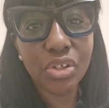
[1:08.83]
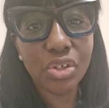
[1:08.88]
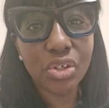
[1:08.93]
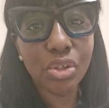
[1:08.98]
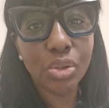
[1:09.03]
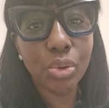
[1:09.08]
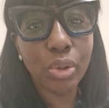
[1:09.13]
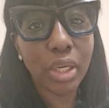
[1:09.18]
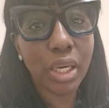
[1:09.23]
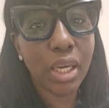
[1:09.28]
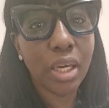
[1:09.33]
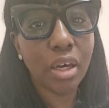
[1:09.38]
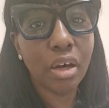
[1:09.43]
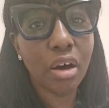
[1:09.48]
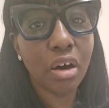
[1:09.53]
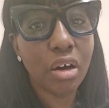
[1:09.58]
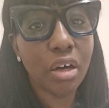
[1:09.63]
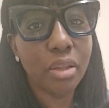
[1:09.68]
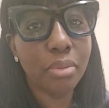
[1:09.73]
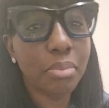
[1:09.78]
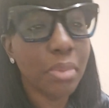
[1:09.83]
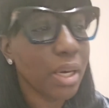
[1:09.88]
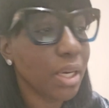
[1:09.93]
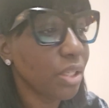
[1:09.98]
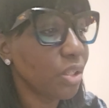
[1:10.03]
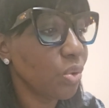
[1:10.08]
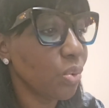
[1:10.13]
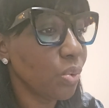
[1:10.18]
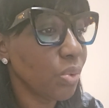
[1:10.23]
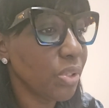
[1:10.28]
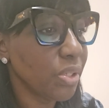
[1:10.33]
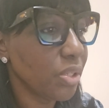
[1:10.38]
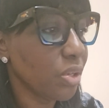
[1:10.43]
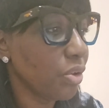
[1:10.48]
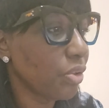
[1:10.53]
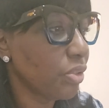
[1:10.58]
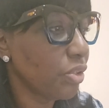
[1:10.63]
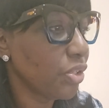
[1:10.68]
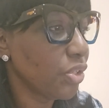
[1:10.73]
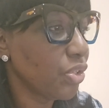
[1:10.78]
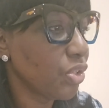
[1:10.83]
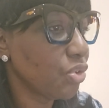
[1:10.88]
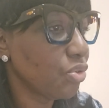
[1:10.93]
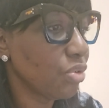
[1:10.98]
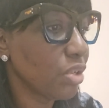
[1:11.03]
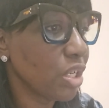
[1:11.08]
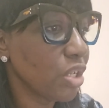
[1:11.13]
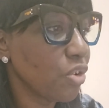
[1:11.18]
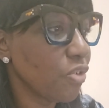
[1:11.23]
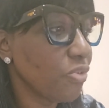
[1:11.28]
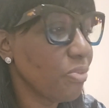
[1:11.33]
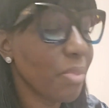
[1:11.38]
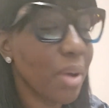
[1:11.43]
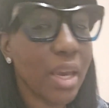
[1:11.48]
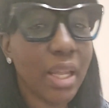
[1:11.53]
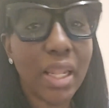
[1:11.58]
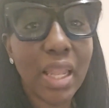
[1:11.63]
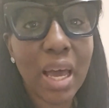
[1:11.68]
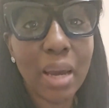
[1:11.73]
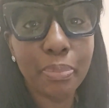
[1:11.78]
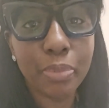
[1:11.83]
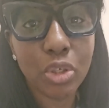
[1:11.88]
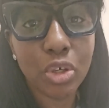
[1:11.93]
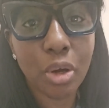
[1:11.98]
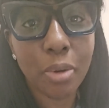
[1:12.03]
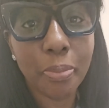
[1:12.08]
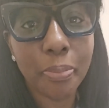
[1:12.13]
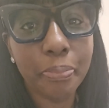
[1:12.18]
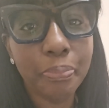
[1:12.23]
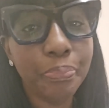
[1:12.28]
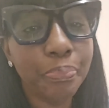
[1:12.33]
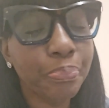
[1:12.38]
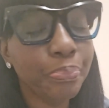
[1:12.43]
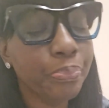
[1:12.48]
to looking on my notes on the screen of my laptop.